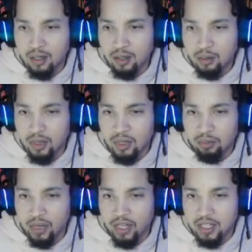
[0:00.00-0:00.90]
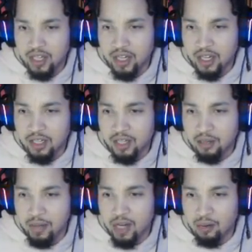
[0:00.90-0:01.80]
We're going to bring this idiot to the
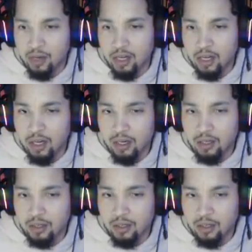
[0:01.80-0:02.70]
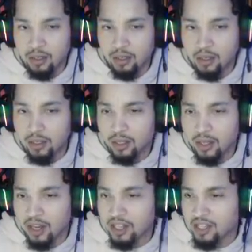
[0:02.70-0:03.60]
middle one. Yeah.
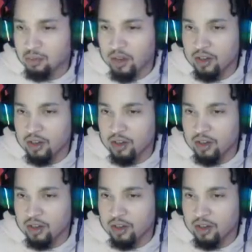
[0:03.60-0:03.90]
Now this is where you're